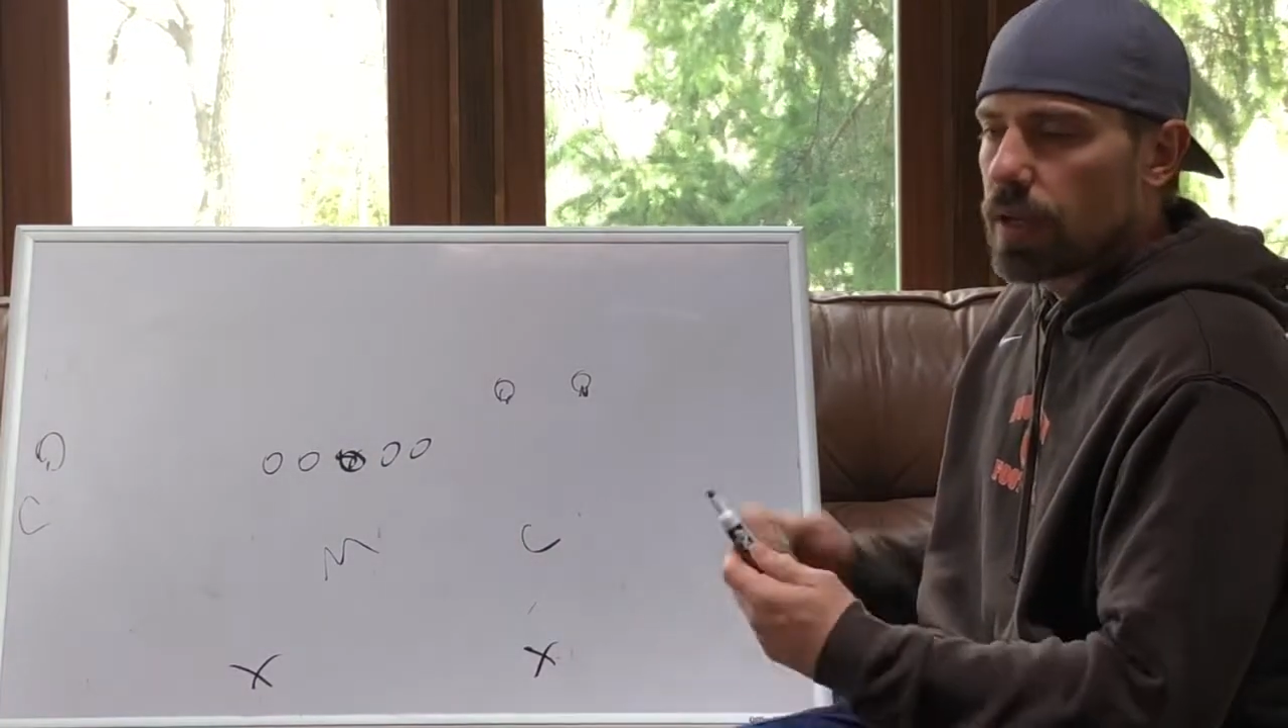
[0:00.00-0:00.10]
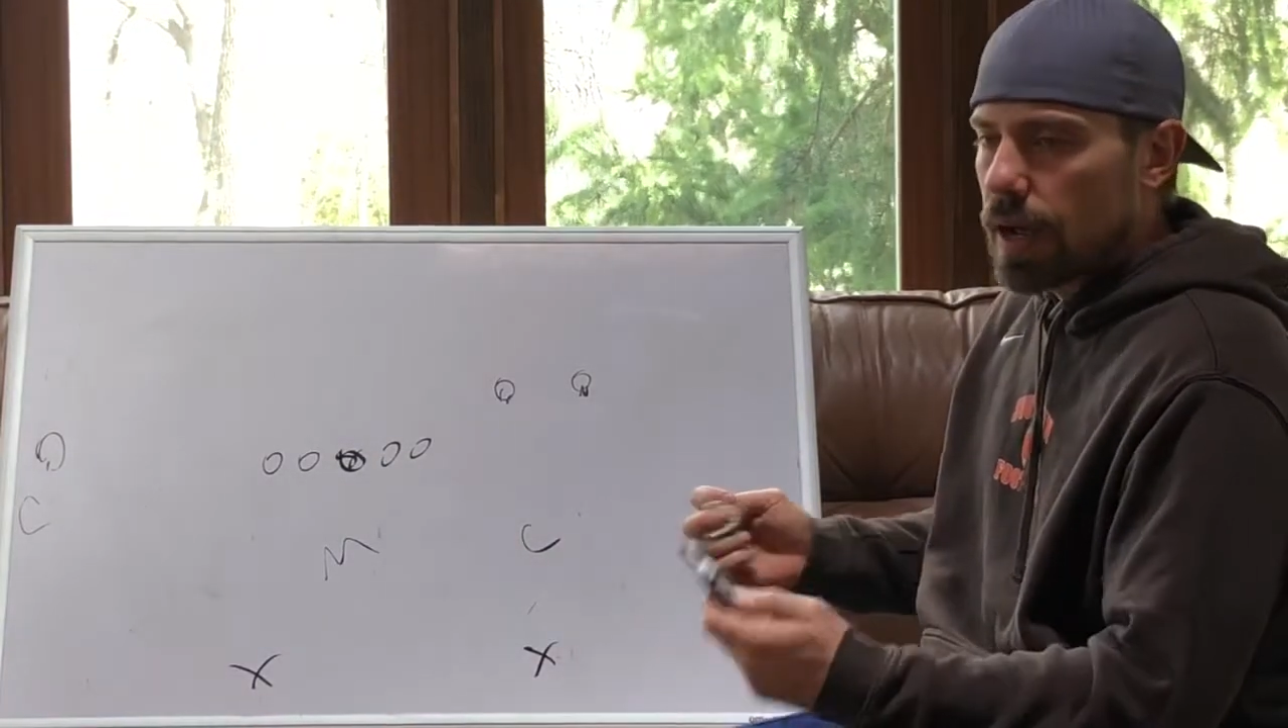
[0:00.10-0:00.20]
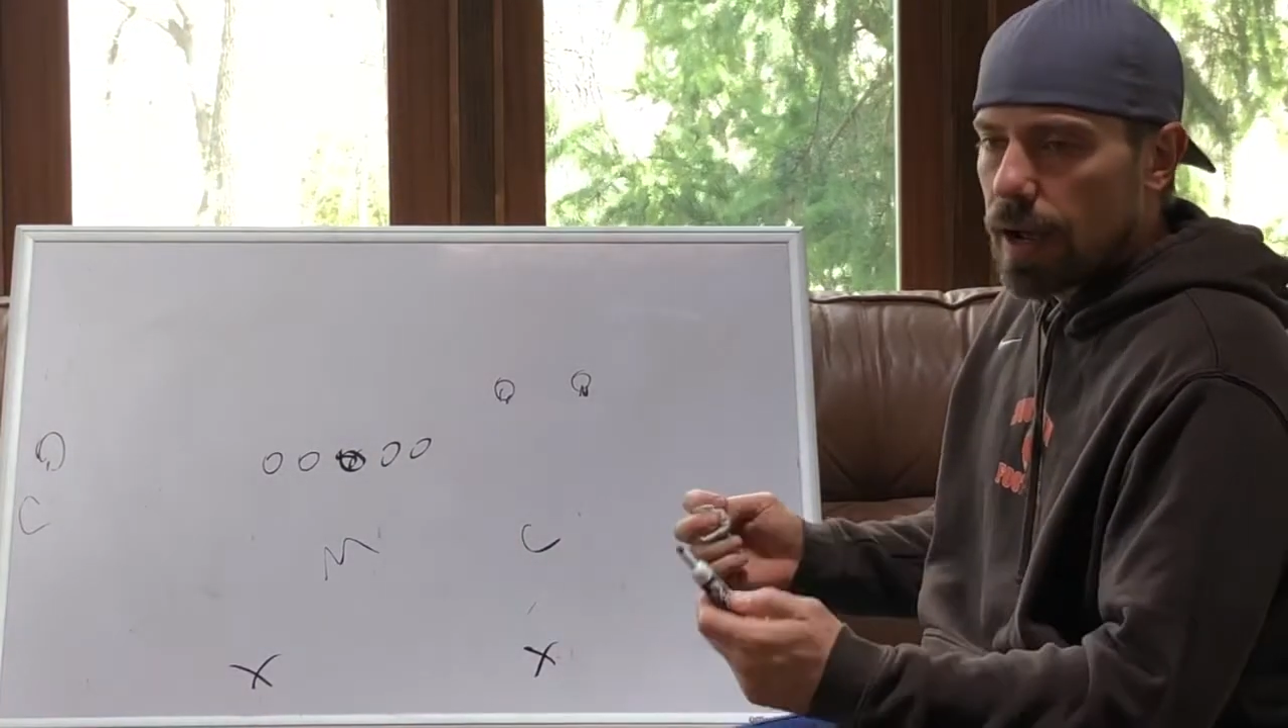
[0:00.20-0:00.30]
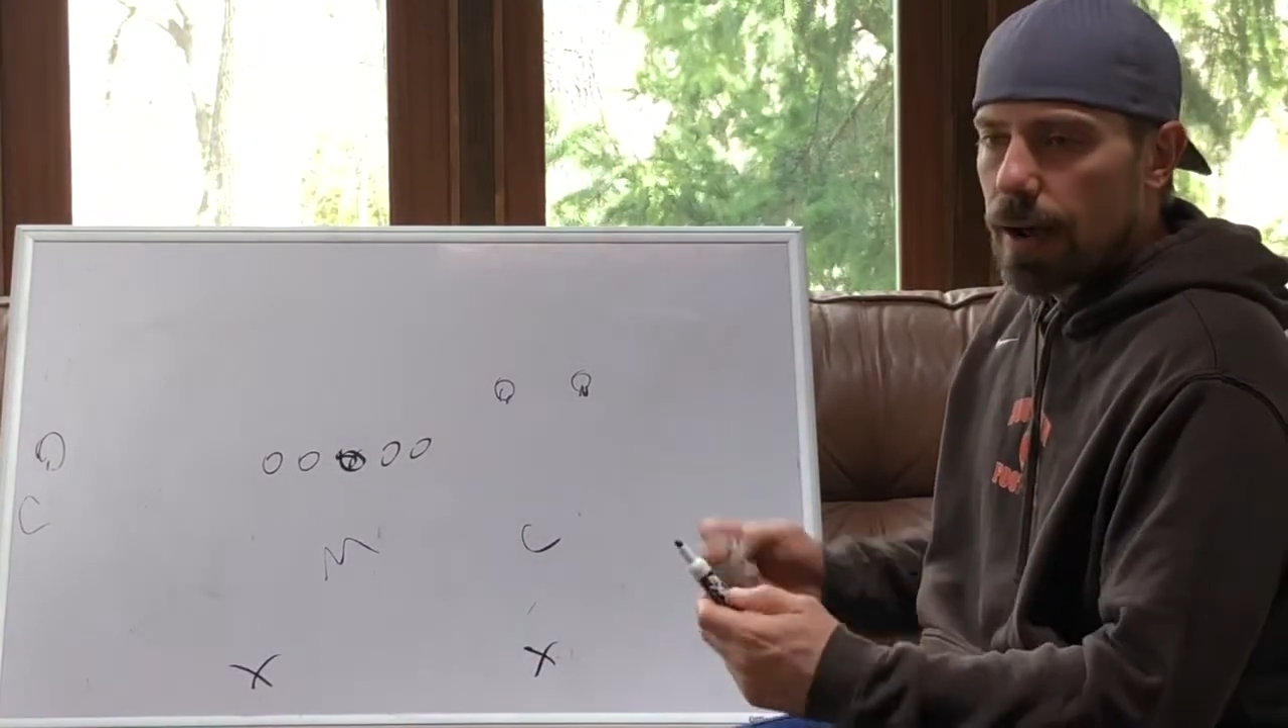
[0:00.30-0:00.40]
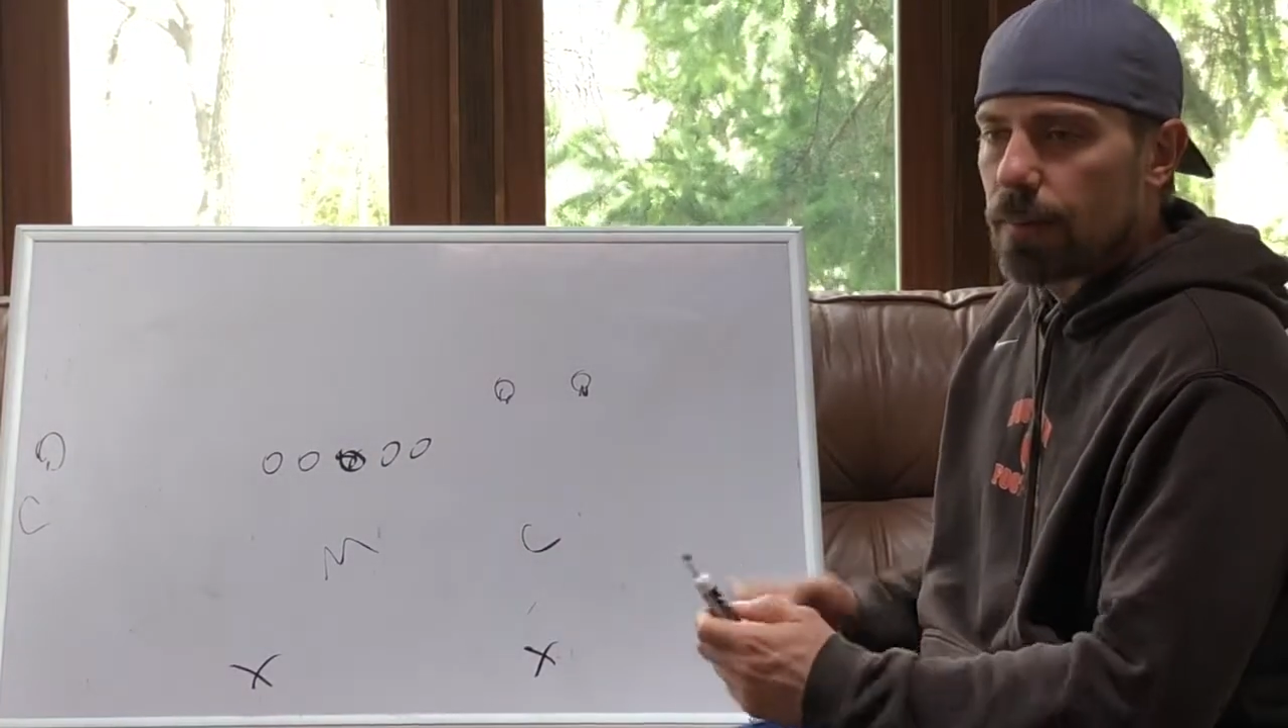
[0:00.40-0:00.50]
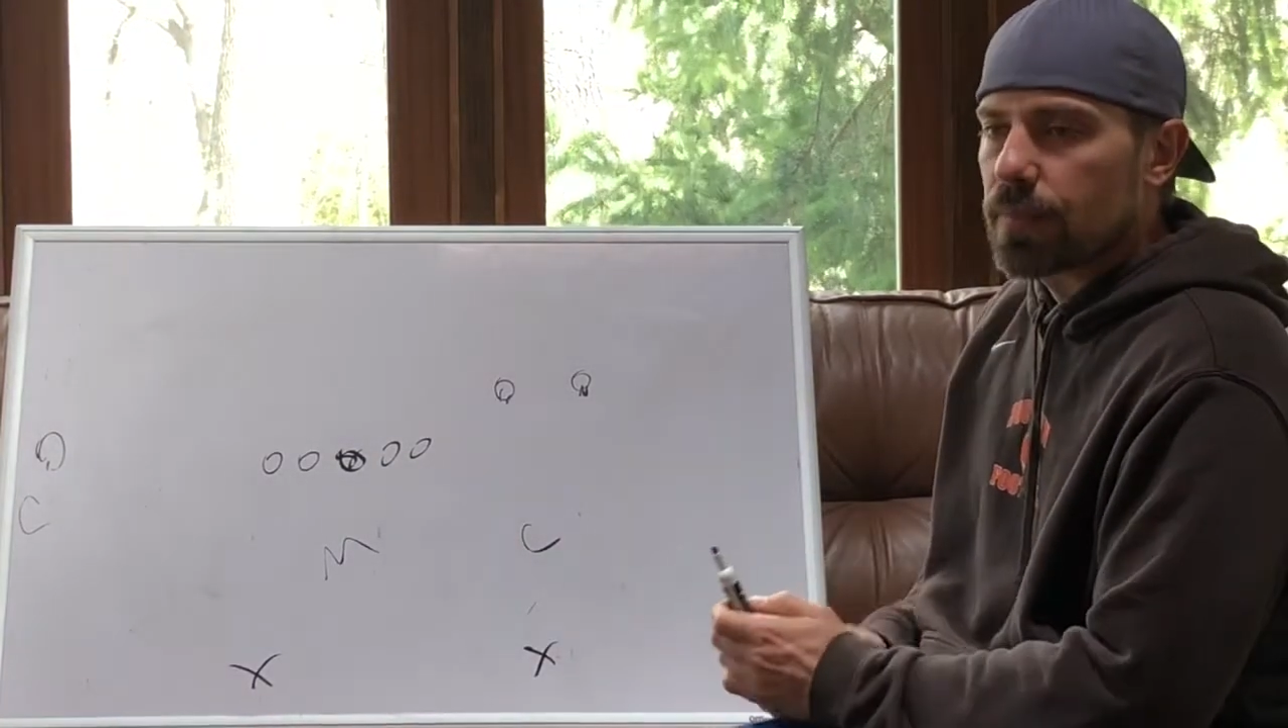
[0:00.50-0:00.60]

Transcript: um,